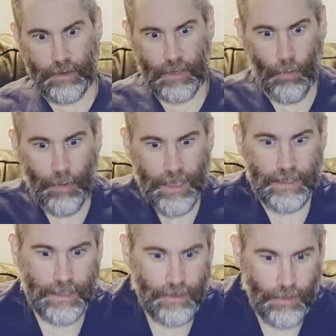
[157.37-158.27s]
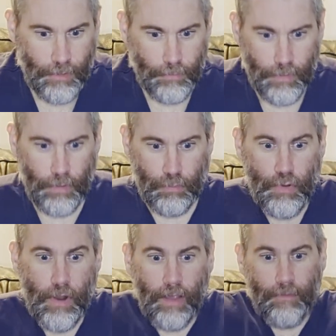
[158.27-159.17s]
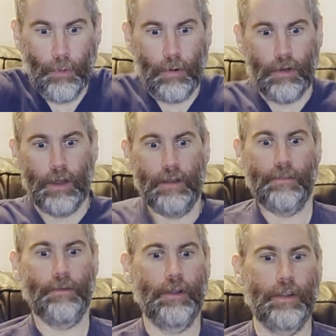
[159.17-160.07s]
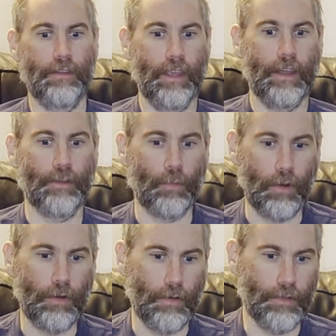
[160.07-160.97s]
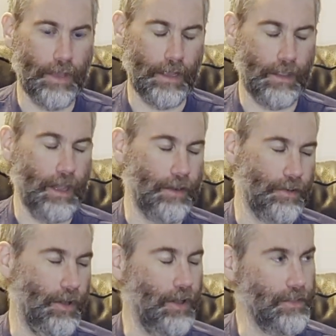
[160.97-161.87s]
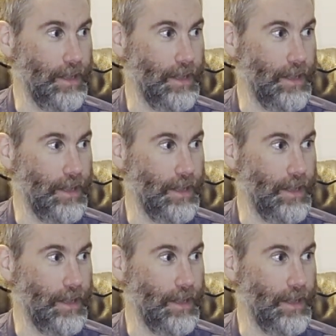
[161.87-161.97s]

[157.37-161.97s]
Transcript: always you're rooting for the underworld, the underdog